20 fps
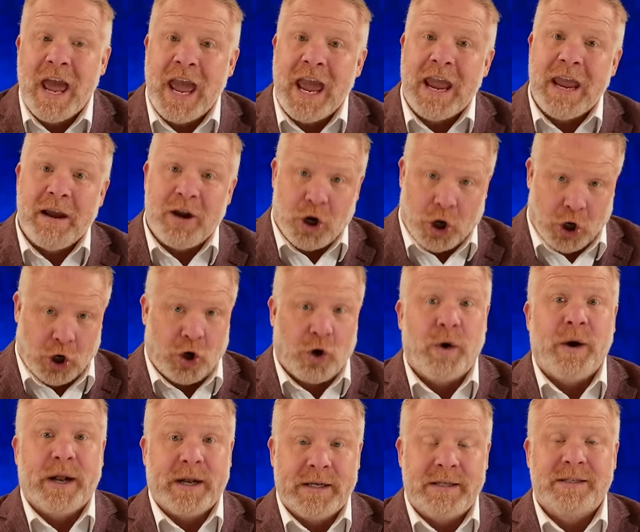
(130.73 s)
a
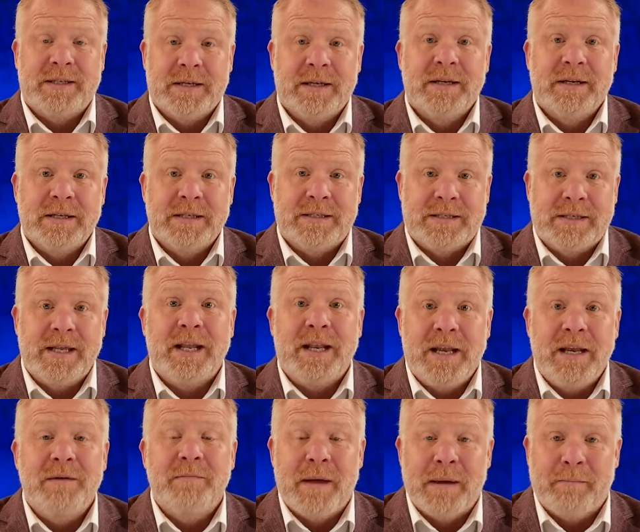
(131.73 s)
current
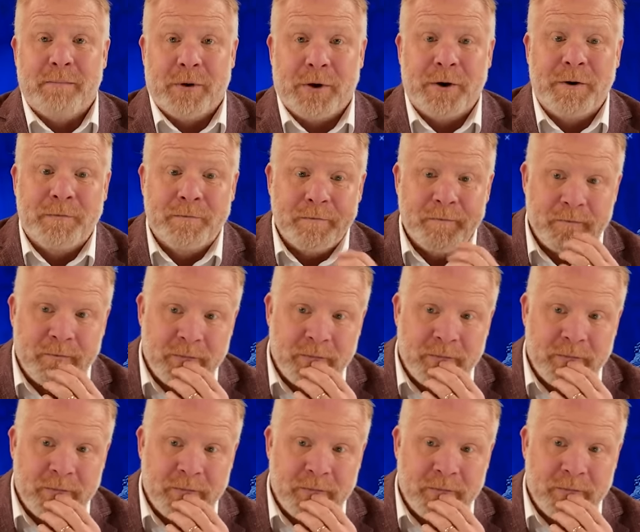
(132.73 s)
sitting member,